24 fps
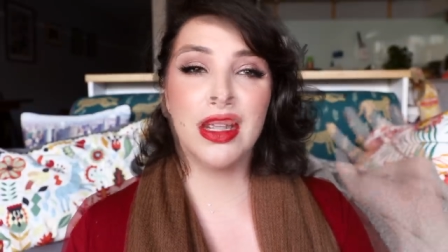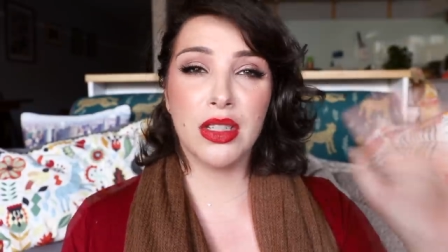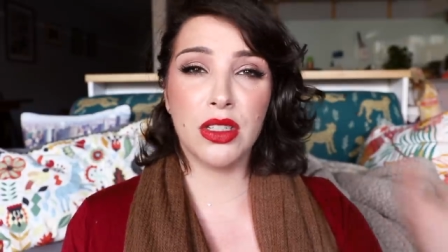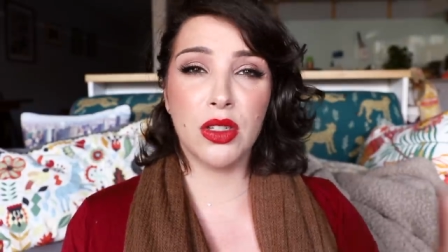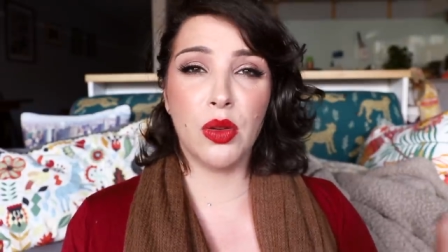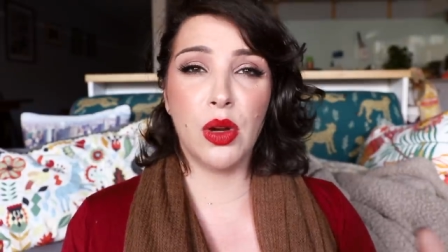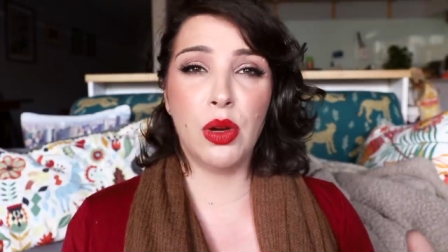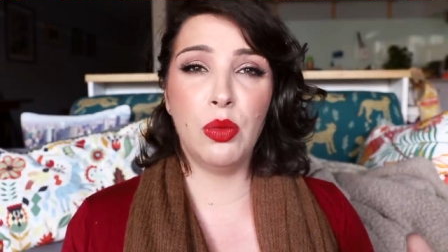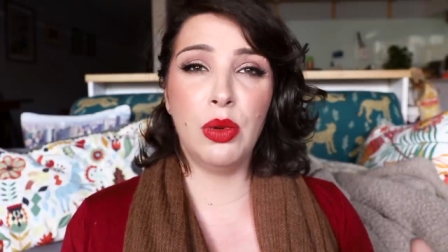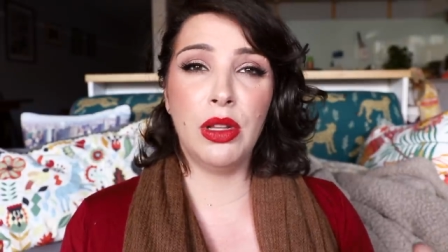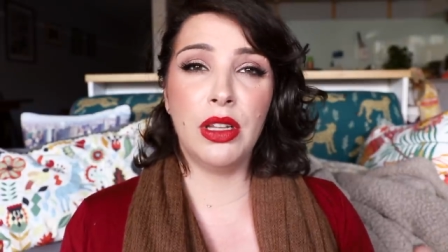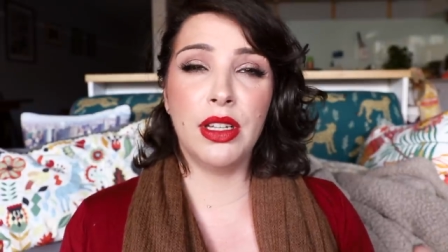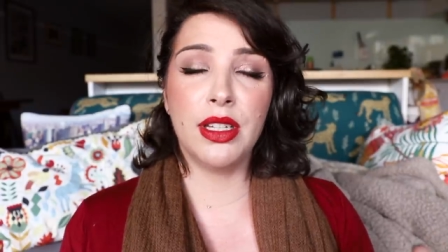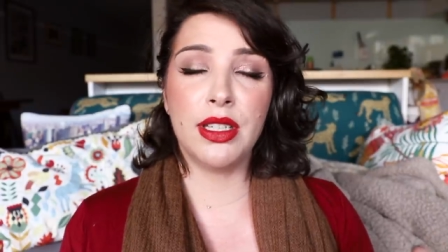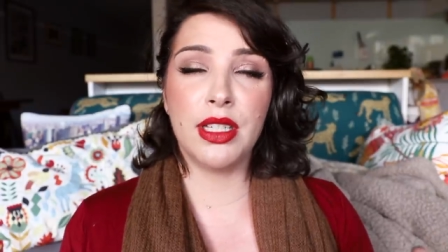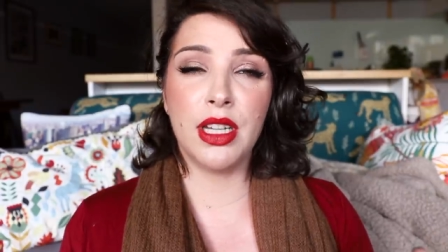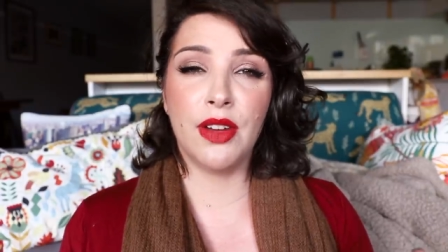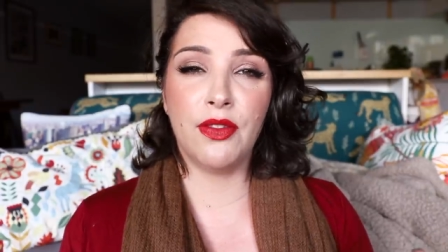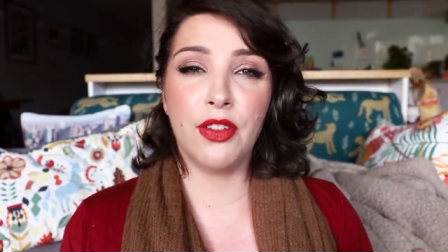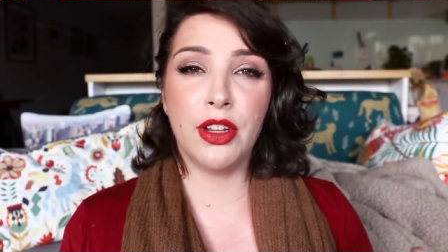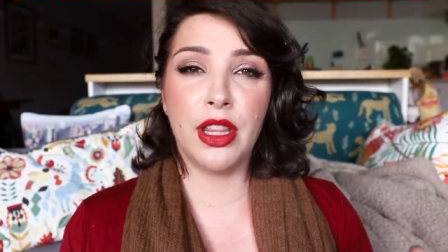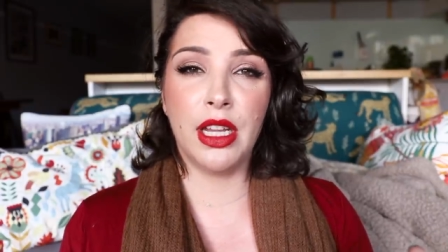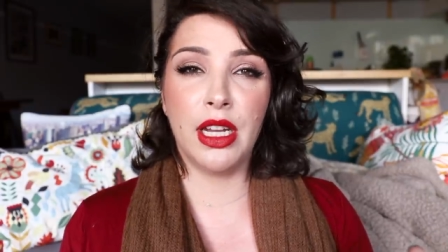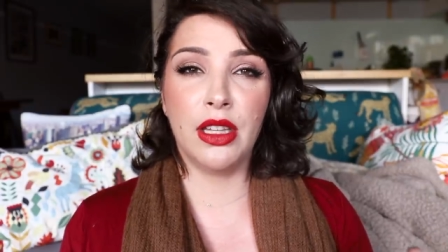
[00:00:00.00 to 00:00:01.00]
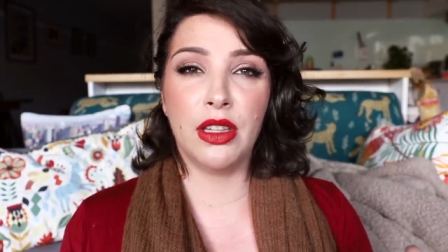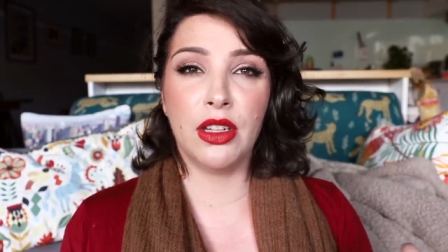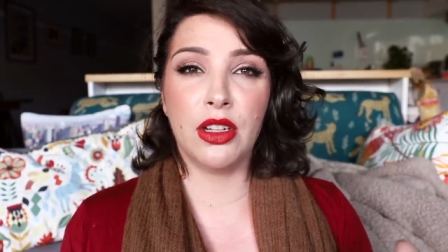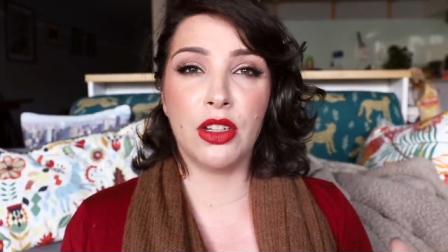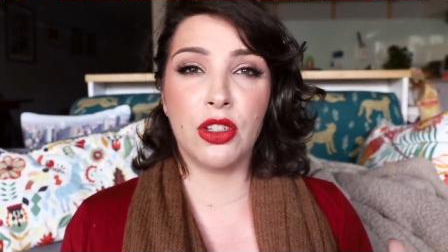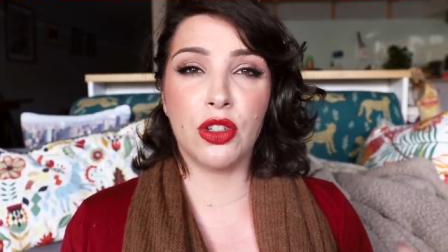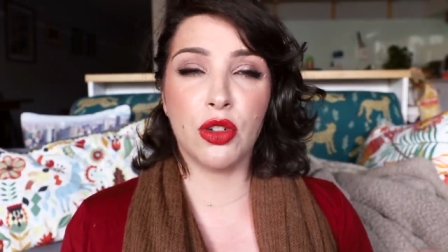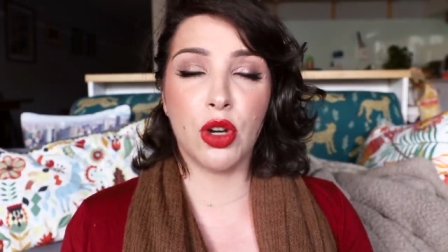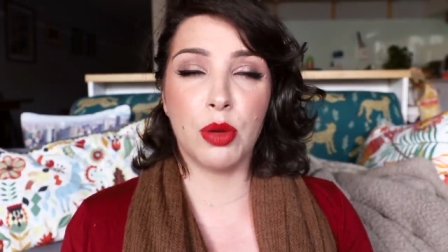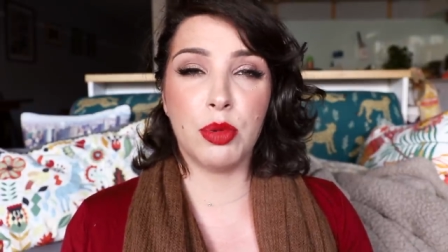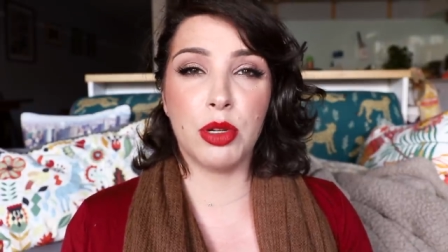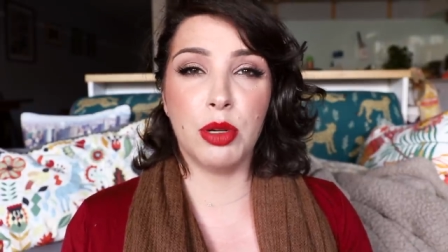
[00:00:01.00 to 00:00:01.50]
So I will list everything in the
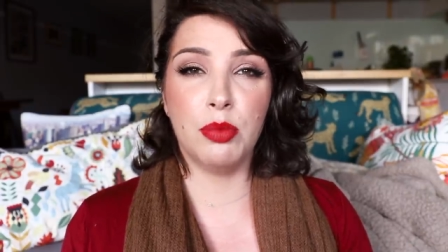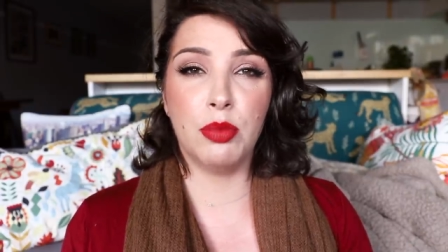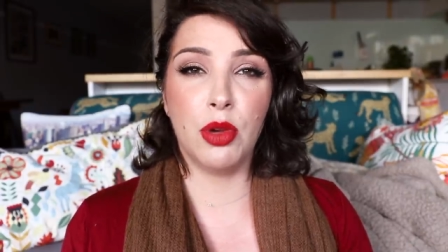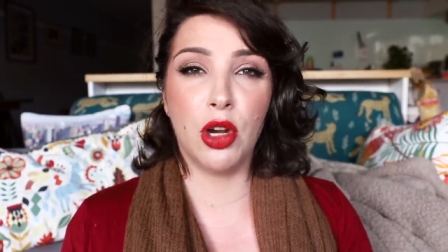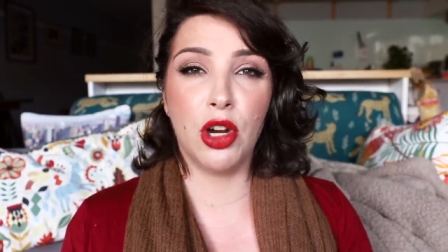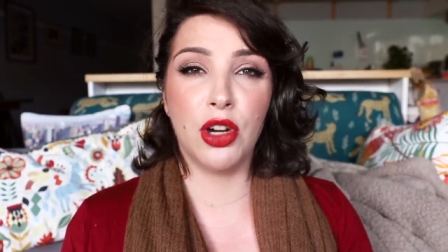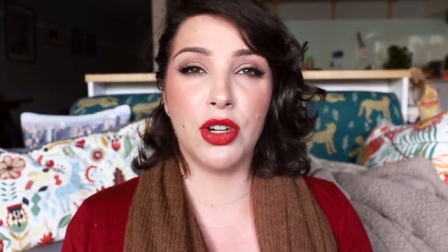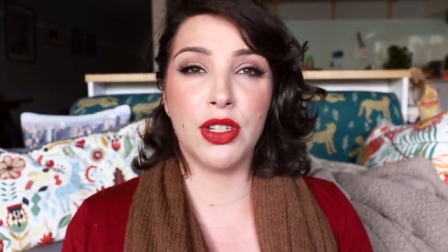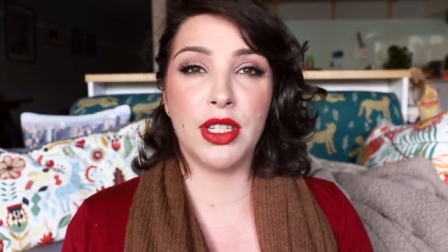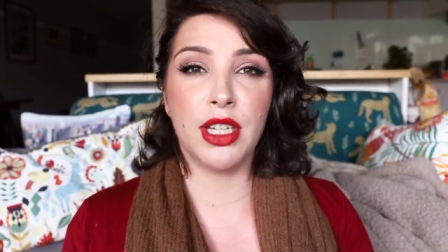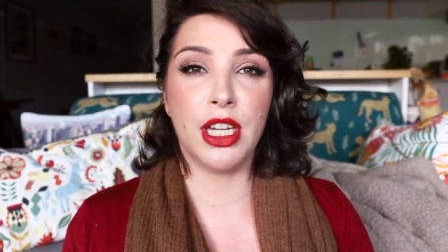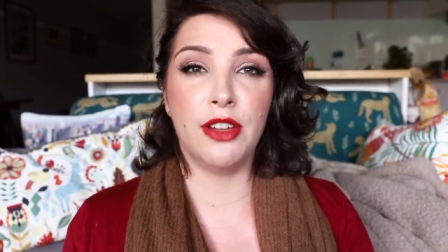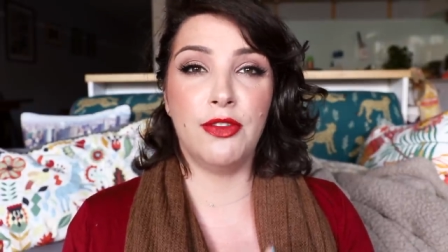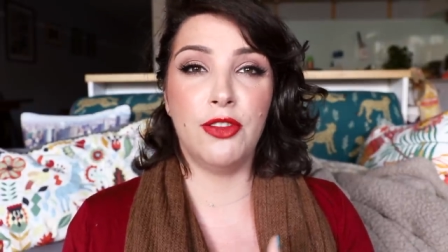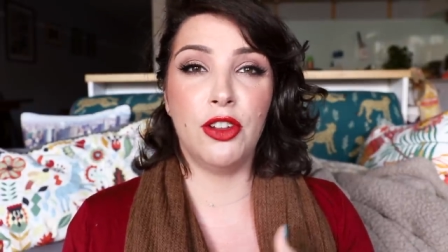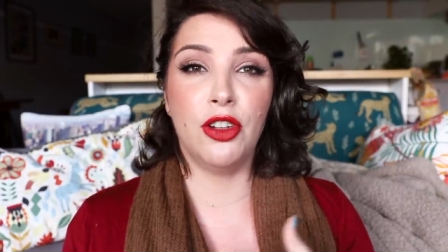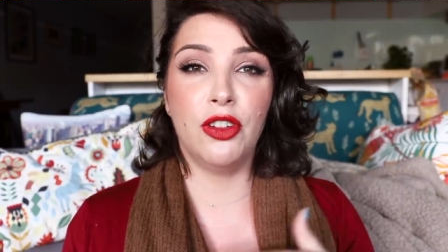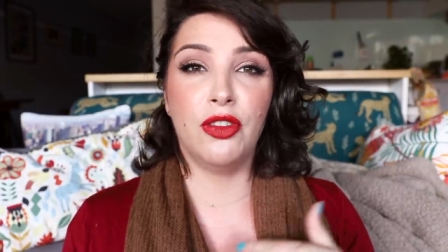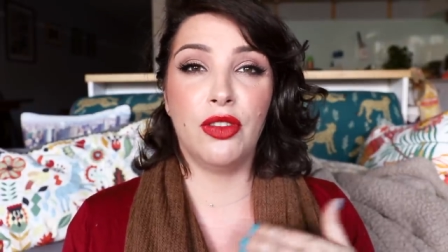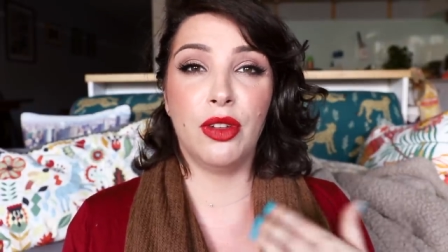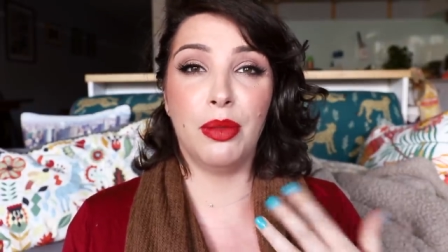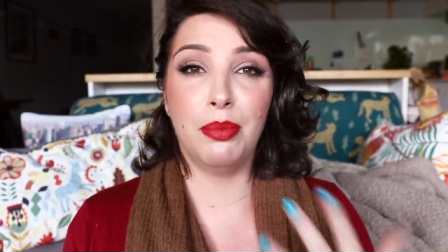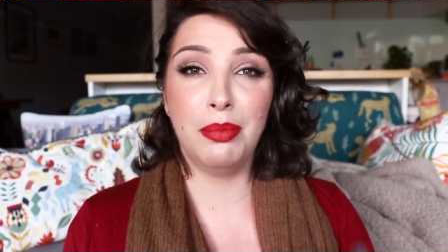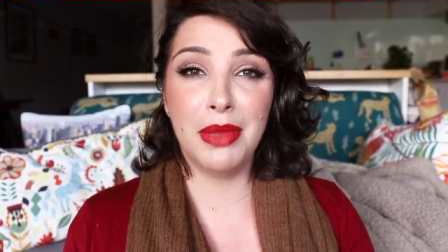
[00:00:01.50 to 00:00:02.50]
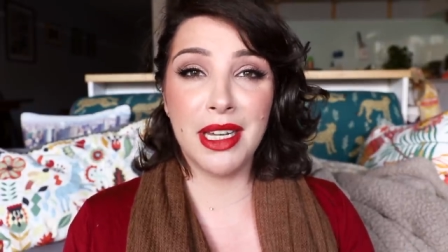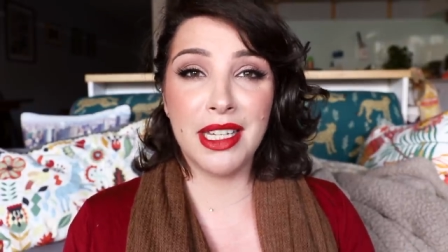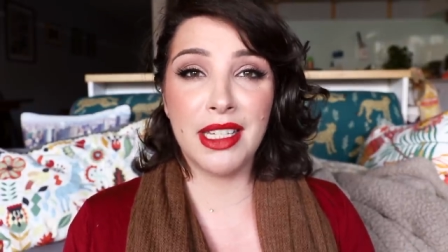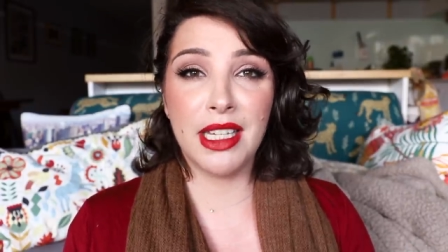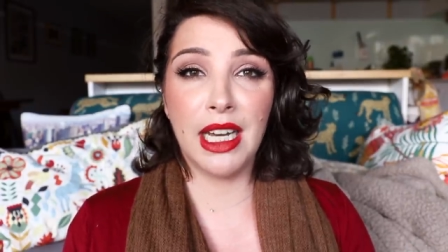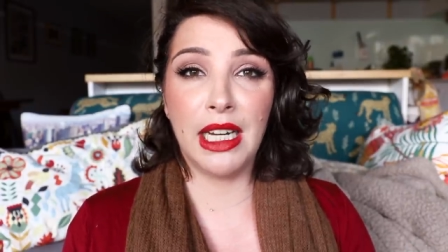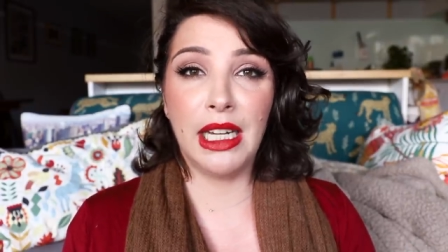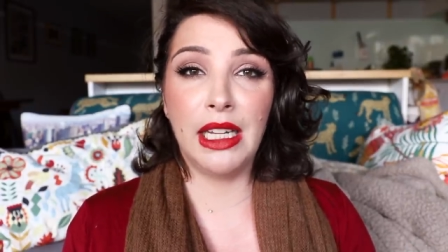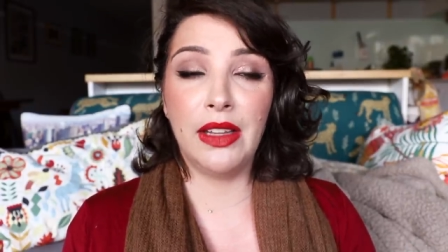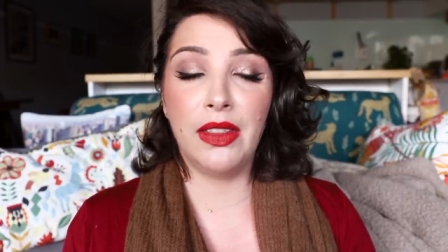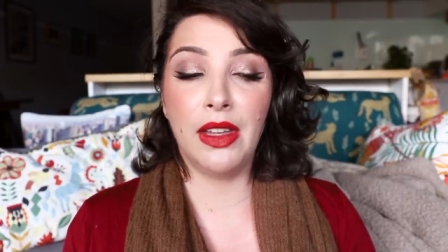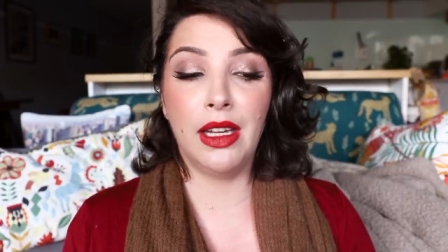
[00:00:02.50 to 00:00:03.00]
description box if you've missed
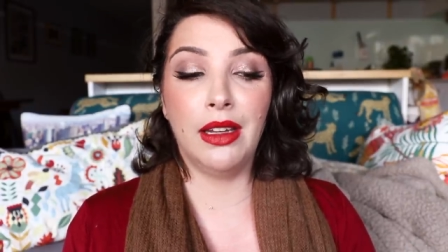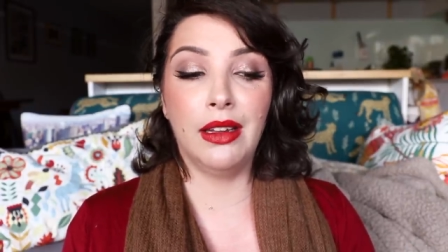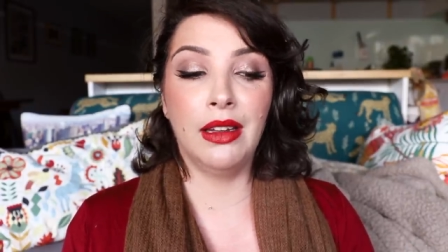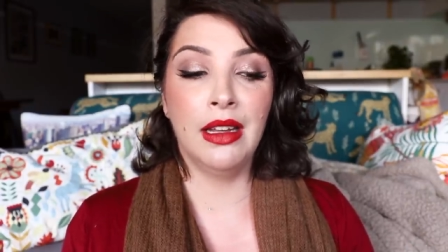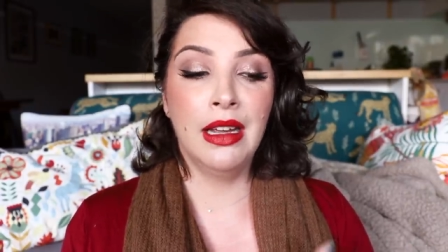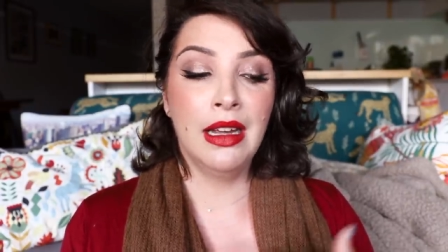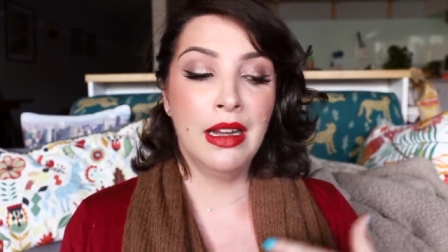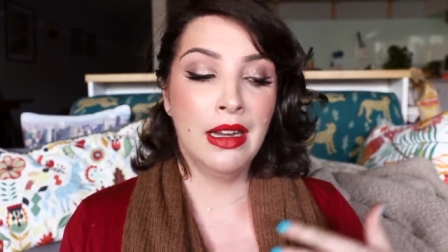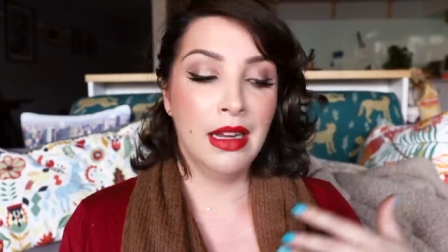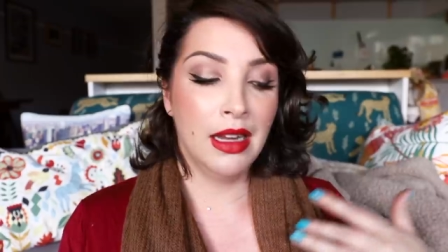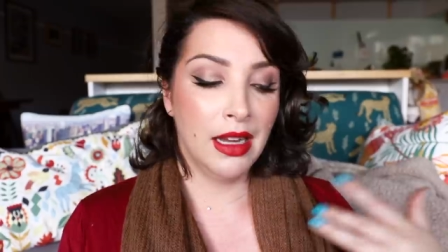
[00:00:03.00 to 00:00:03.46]
anything.